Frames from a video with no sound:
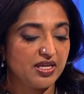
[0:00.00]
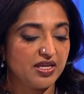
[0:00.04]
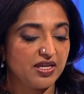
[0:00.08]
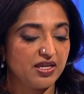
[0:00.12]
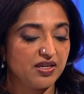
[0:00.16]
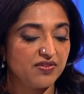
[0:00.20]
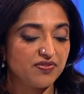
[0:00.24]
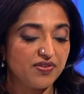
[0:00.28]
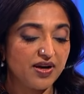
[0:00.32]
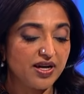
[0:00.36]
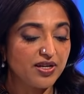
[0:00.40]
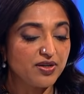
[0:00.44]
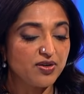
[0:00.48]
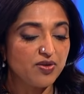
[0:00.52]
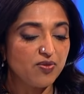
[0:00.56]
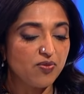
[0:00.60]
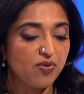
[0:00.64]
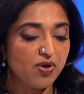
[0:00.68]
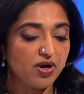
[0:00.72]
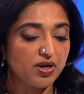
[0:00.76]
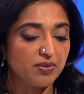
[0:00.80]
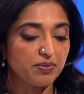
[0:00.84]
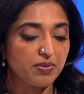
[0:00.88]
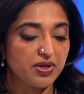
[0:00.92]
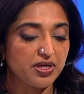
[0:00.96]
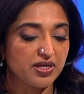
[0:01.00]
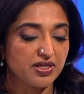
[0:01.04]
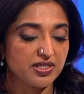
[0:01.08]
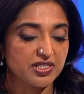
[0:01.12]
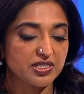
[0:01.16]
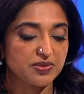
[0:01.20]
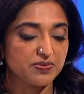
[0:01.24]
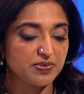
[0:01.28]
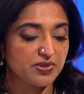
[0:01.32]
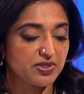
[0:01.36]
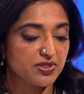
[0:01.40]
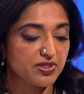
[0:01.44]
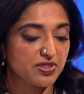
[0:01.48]
If I don't want my
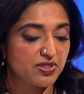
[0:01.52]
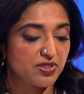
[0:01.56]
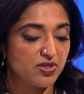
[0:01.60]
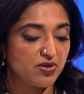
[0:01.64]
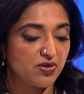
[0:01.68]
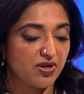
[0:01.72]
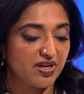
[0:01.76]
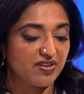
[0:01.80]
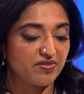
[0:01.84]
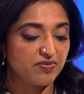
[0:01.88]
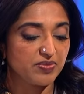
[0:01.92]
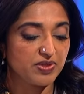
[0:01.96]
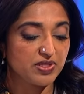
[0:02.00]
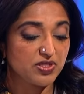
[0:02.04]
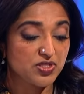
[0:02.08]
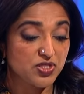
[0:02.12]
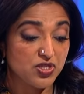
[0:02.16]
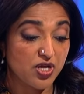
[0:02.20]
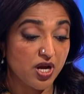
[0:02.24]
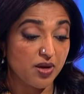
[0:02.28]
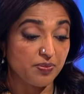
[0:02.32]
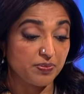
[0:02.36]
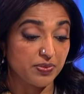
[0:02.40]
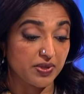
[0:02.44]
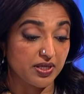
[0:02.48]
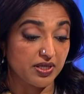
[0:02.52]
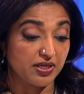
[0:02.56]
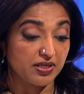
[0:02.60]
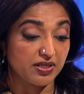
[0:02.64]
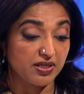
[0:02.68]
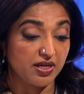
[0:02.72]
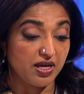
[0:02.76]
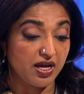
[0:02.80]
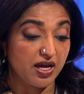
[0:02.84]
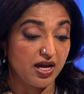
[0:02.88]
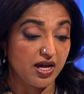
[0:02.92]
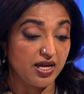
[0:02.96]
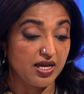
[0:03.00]
husband to know I've been shopping,
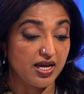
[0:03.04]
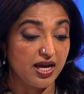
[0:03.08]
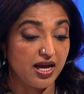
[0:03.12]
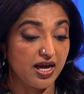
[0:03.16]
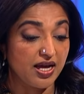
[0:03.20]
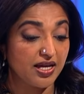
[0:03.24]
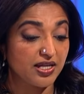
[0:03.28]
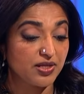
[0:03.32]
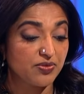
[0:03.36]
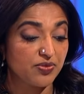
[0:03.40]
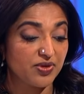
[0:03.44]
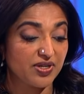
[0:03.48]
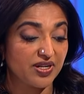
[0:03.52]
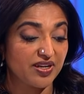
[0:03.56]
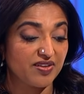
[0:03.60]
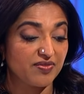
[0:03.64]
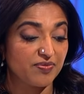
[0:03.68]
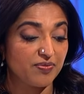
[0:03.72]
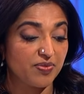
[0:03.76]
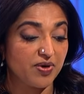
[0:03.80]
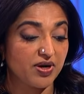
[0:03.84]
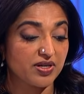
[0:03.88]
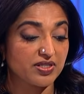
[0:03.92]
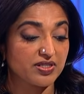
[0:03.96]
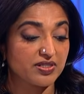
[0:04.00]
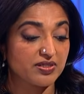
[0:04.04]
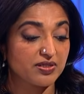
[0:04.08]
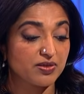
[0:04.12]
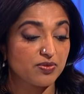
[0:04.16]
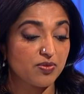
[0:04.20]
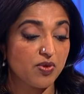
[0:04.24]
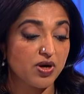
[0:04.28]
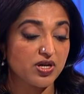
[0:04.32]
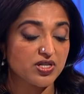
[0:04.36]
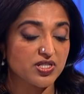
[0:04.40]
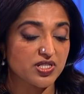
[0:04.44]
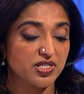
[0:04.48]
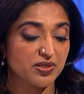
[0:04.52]
I hide what I've bought in the
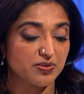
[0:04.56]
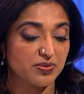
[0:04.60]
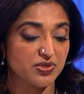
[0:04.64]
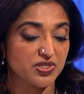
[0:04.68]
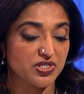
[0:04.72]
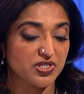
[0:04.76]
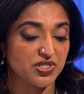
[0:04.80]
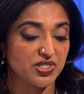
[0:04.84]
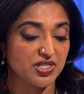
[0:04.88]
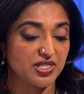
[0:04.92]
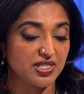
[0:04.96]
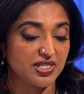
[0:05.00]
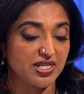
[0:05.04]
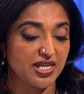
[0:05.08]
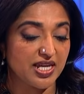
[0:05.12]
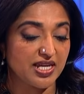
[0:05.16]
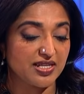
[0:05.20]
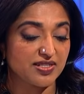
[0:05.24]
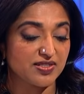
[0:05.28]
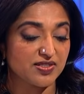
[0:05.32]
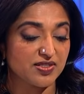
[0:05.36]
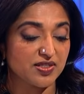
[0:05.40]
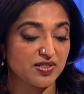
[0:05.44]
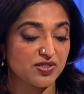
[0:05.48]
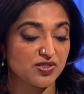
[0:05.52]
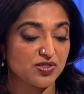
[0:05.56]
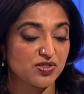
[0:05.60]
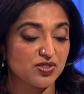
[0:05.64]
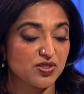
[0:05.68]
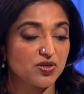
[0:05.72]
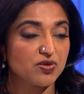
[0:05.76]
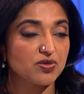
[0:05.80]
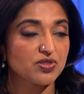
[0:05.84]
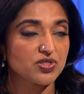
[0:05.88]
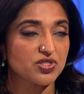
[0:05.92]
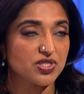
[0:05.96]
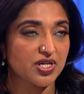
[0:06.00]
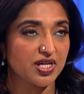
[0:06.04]
washing machine, as there's
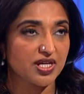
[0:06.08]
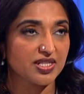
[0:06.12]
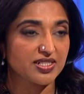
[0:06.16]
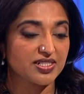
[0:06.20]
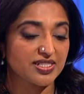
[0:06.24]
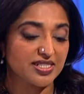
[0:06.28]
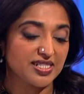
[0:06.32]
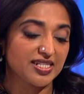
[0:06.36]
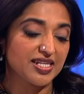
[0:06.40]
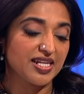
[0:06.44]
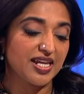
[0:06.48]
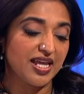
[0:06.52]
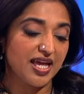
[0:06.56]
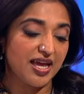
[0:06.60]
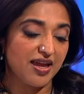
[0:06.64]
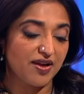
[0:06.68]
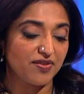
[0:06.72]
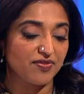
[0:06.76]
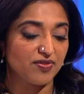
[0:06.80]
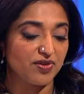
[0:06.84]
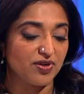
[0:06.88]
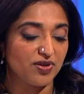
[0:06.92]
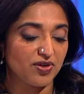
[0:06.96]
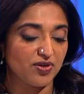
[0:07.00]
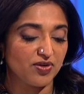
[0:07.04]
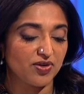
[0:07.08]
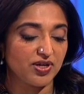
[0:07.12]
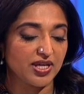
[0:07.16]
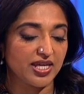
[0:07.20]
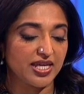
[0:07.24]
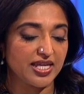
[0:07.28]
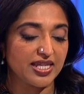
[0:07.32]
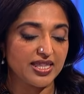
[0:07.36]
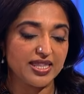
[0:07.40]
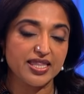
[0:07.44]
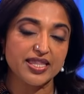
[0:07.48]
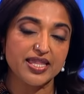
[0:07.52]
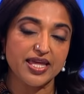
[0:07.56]
no chance he'll ever look
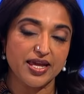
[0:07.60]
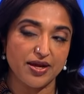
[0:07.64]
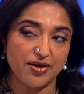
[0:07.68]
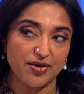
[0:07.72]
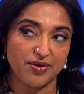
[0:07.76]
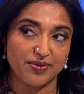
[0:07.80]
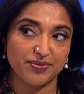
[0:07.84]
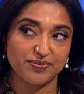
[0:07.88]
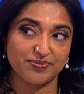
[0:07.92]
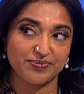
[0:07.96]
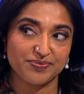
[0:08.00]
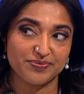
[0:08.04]
in there.